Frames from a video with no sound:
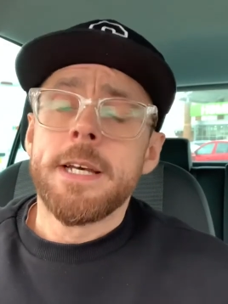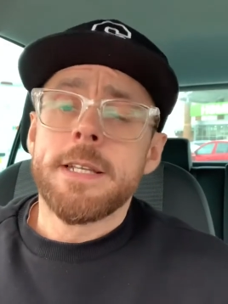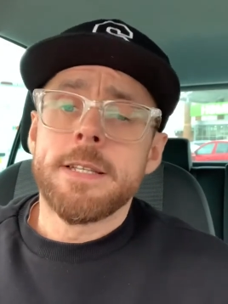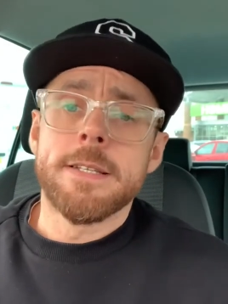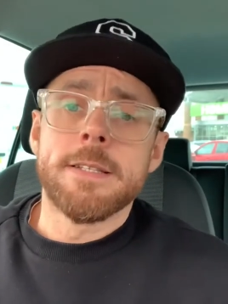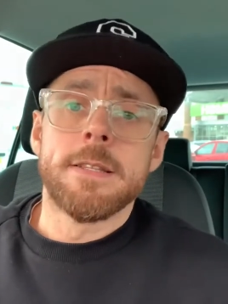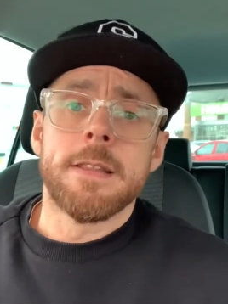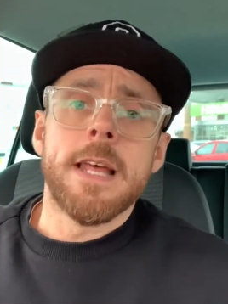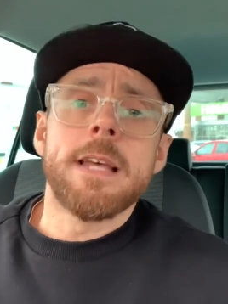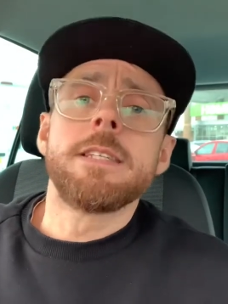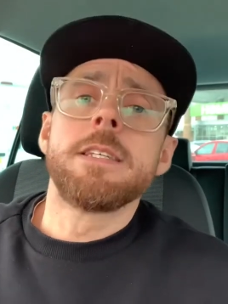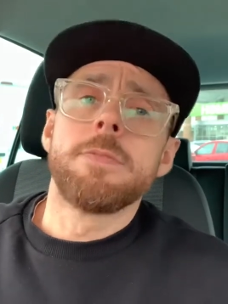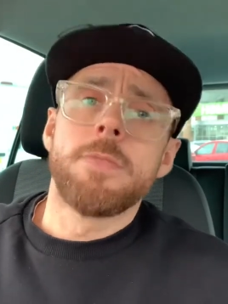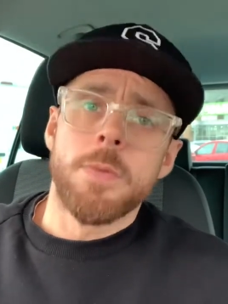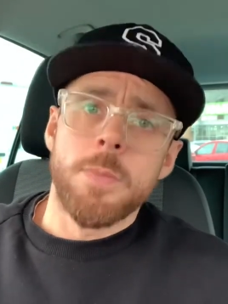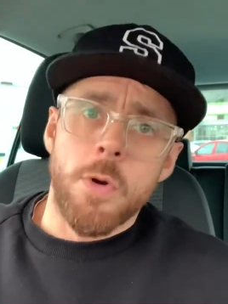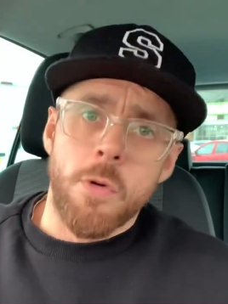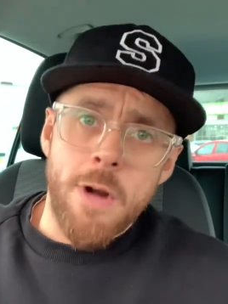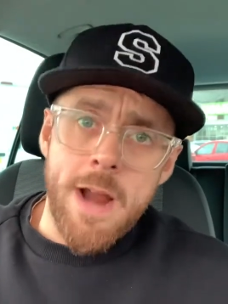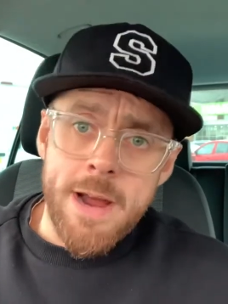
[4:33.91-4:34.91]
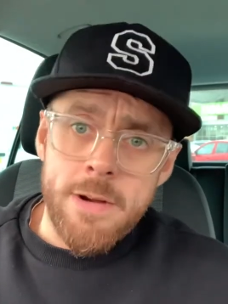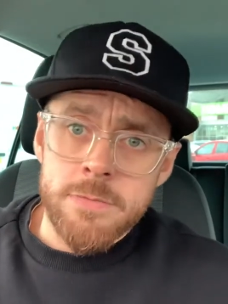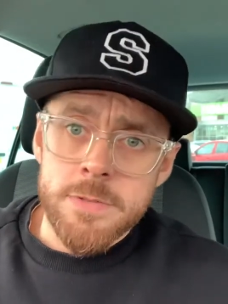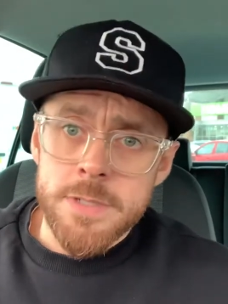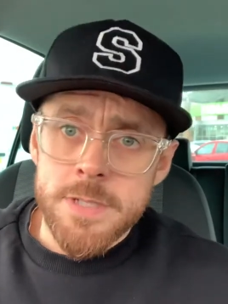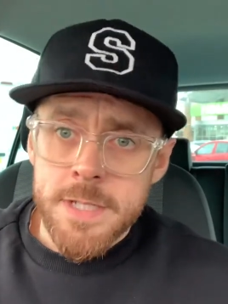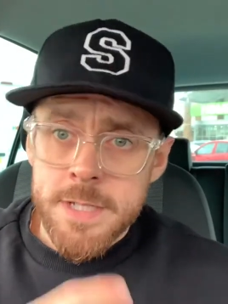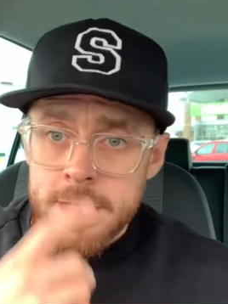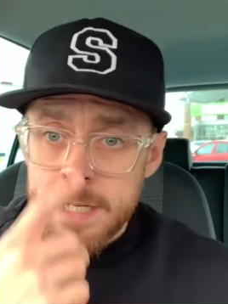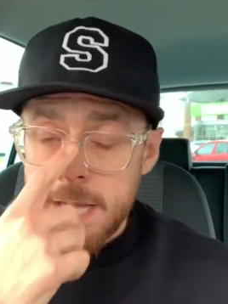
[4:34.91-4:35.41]
There's less of them
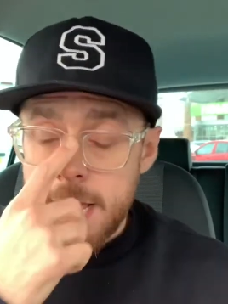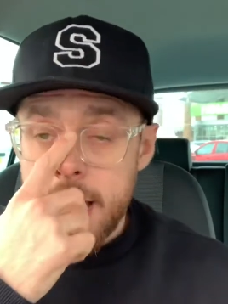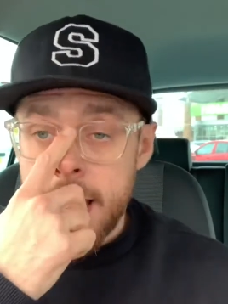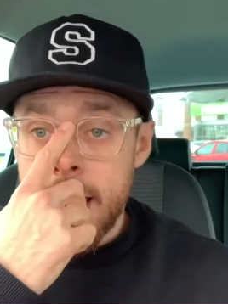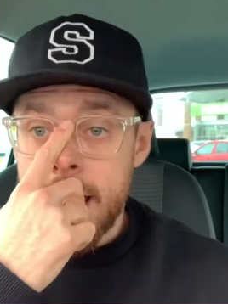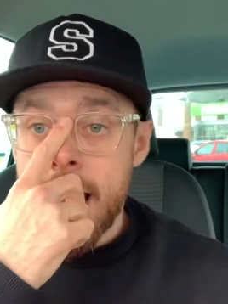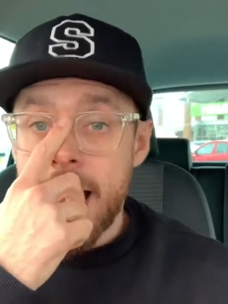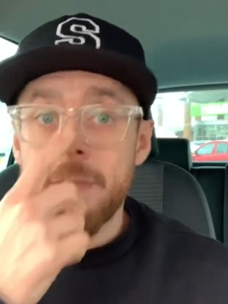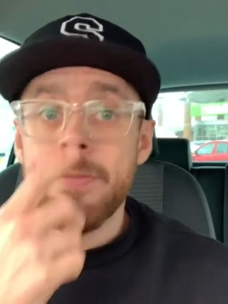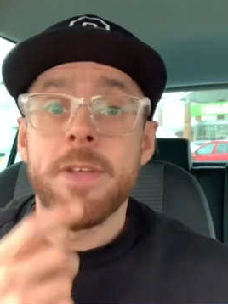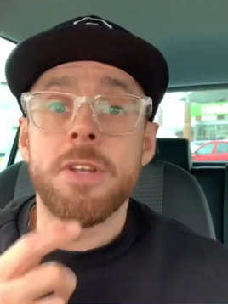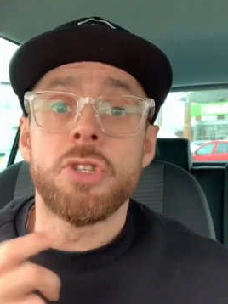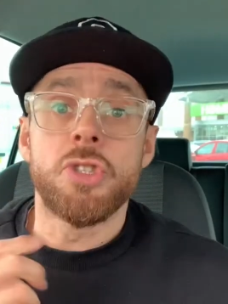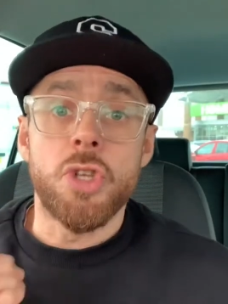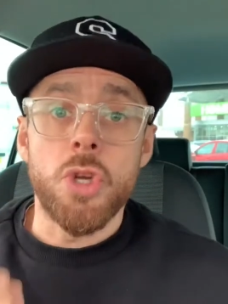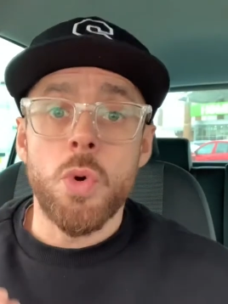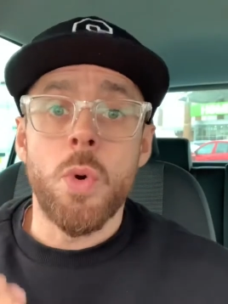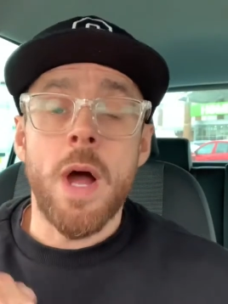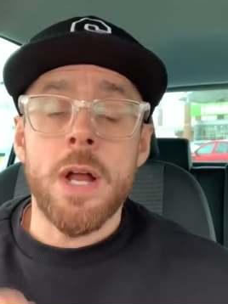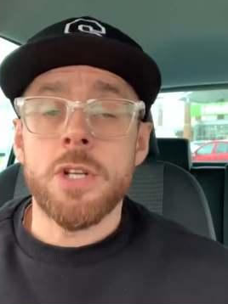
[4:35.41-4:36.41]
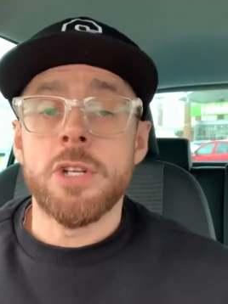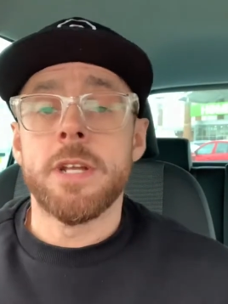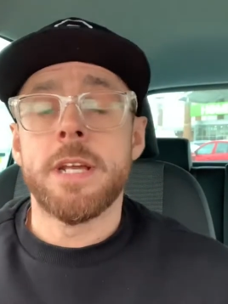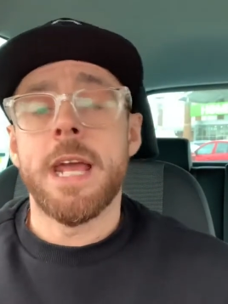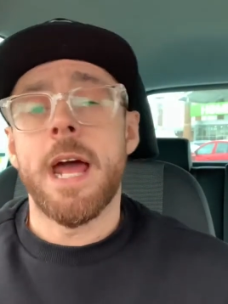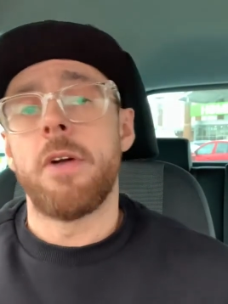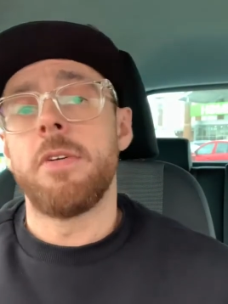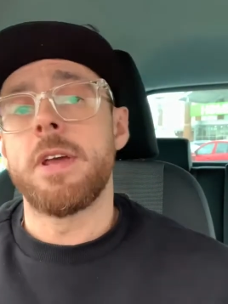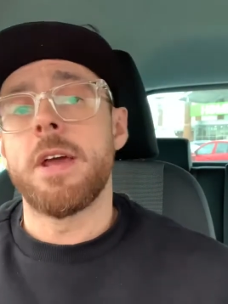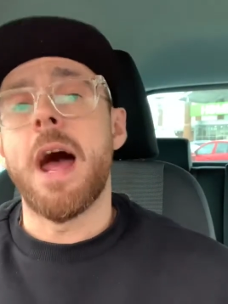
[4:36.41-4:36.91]
around, and they do actually
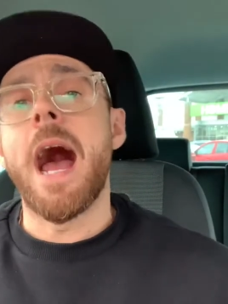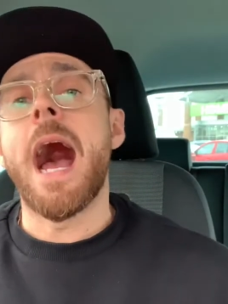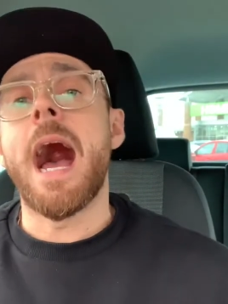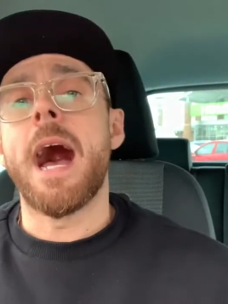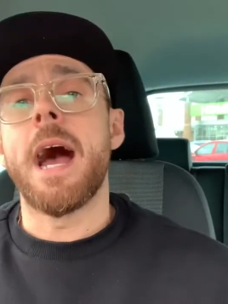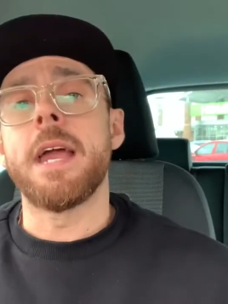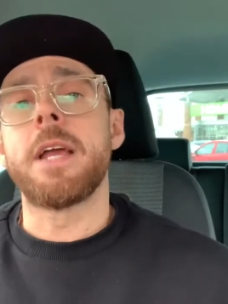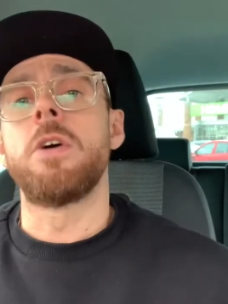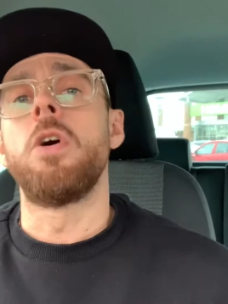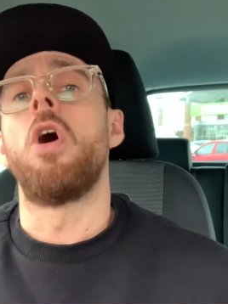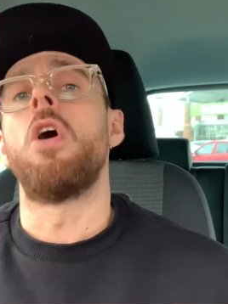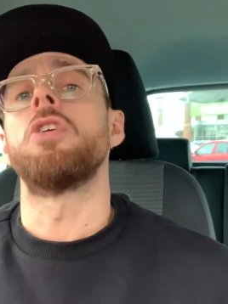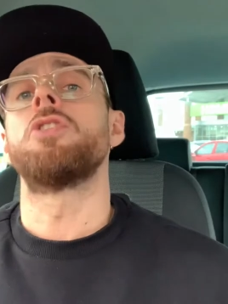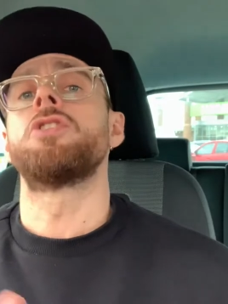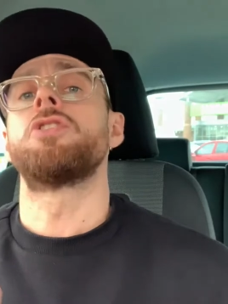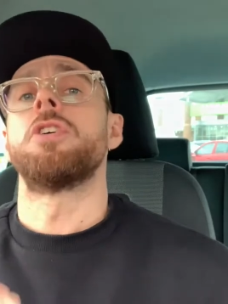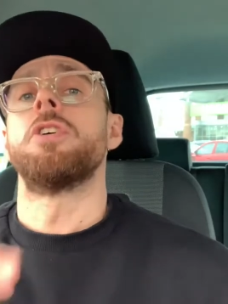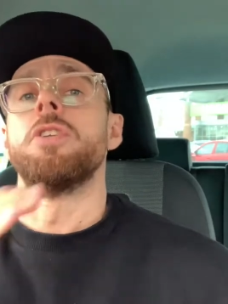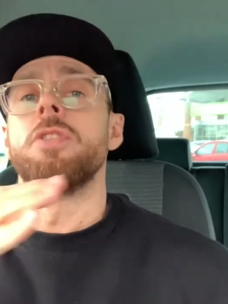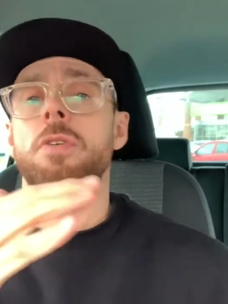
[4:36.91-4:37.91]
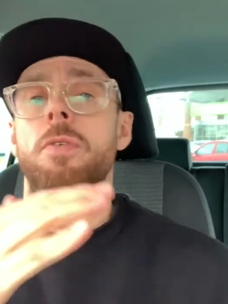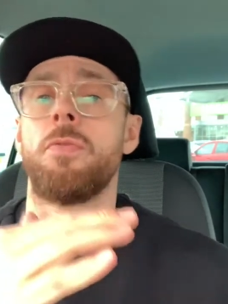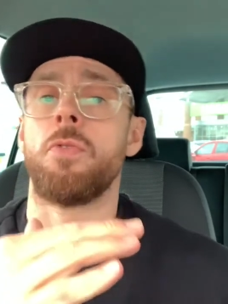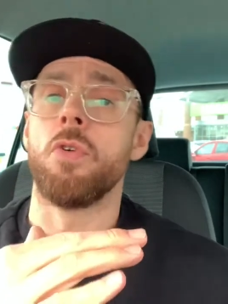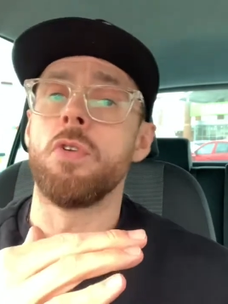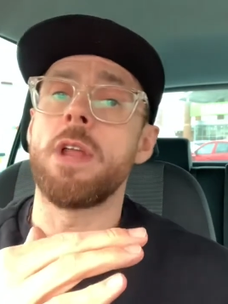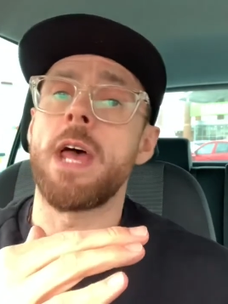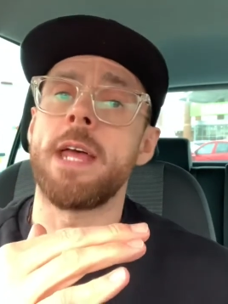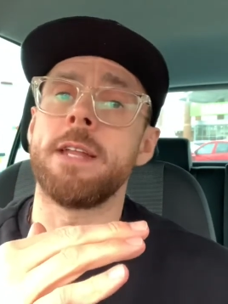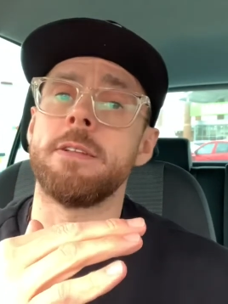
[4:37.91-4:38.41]
carry a high cost at the
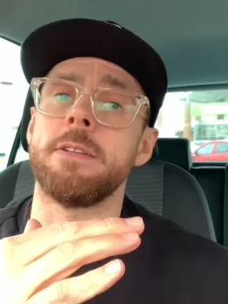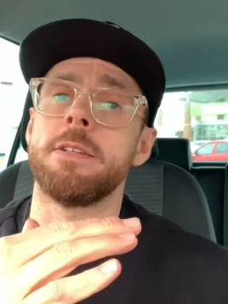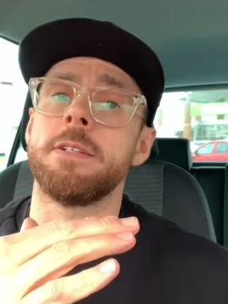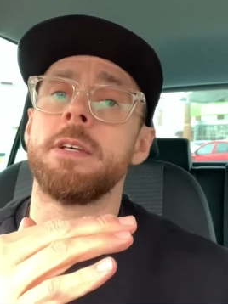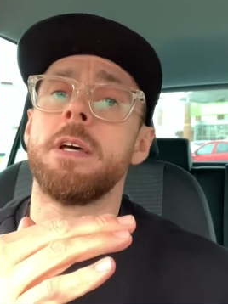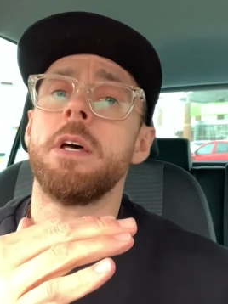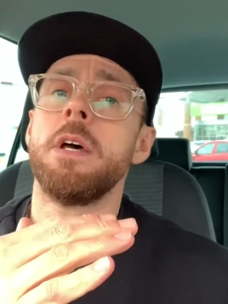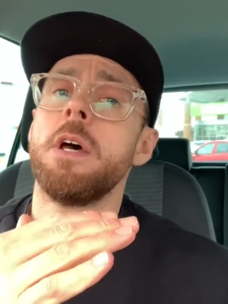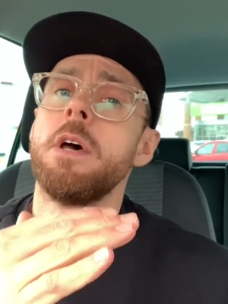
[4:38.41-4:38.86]
front end.